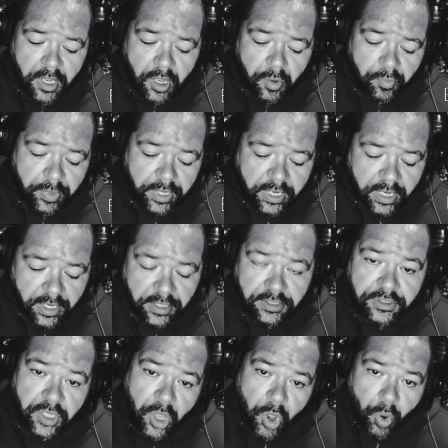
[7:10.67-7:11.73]
because
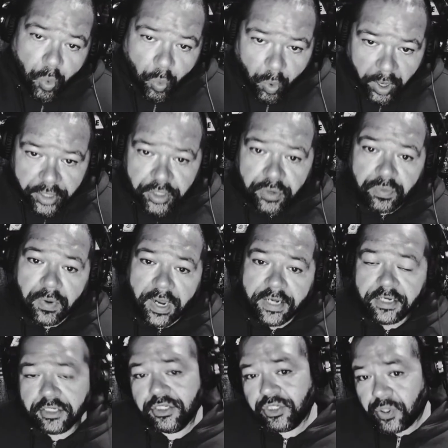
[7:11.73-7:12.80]
what you write in
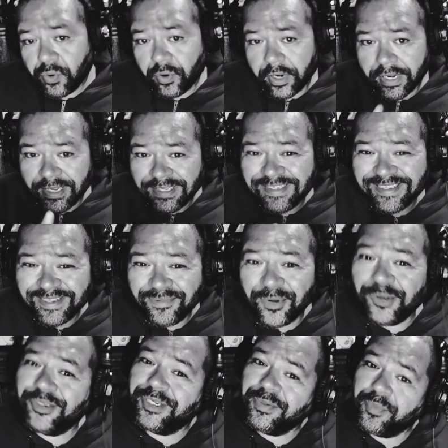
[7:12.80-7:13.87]
the story is the
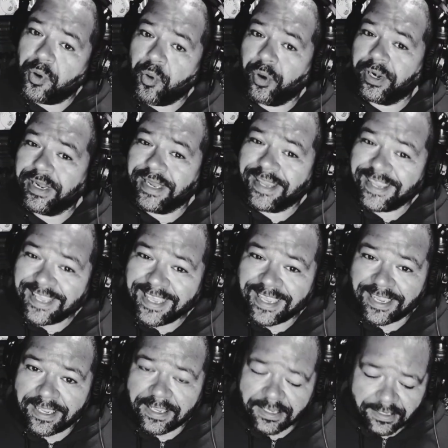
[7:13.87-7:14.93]
most important thing.